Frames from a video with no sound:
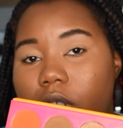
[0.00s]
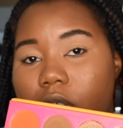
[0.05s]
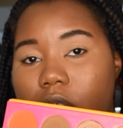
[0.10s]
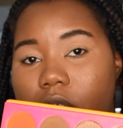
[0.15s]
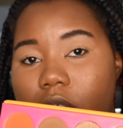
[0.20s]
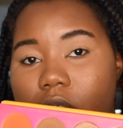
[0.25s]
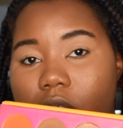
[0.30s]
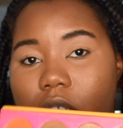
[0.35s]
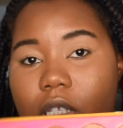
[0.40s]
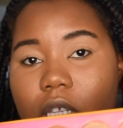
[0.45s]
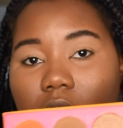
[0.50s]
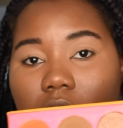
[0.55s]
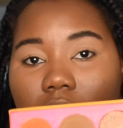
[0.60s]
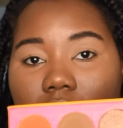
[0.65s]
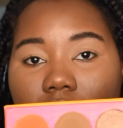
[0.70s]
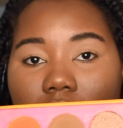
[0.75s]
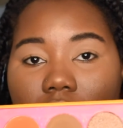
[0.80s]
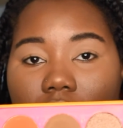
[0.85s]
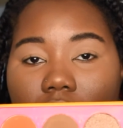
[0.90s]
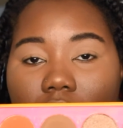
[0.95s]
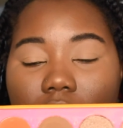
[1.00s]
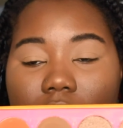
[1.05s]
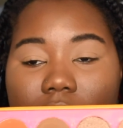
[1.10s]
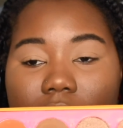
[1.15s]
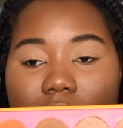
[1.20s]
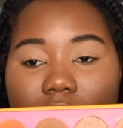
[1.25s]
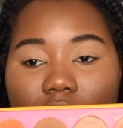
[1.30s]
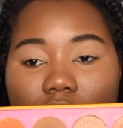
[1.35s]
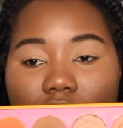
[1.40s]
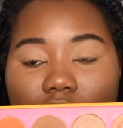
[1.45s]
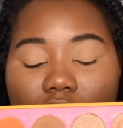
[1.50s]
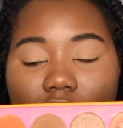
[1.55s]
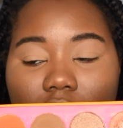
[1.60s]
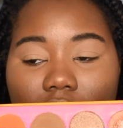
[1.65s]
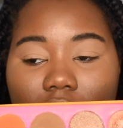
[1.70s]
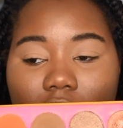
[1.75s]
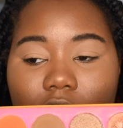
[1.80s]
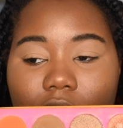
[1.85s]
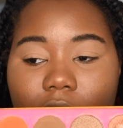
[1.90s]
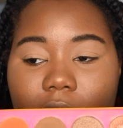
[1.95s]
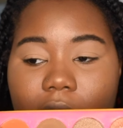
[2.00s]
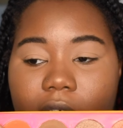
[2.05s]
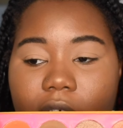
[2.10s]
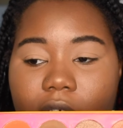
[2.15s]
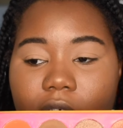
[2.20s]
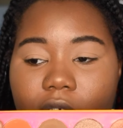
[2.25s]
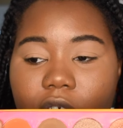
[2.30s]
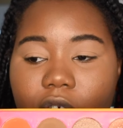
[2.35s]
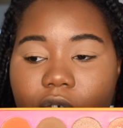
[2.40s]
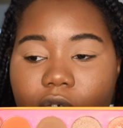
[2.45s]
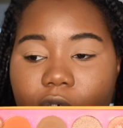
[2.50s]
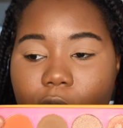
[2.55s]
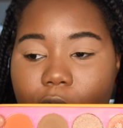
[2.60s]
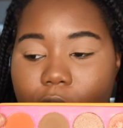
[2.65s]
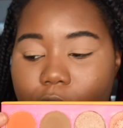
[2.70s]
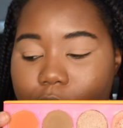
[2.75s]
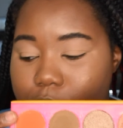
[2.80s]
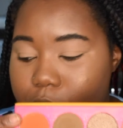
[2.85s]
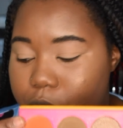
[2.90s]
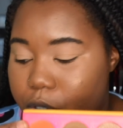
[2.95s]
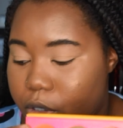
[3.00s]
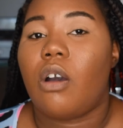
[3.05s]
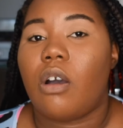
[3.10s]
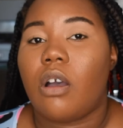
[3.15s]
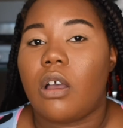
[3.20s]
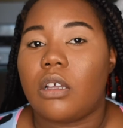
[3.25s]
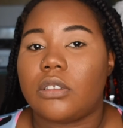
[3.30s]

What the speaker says: this orange shade right here first.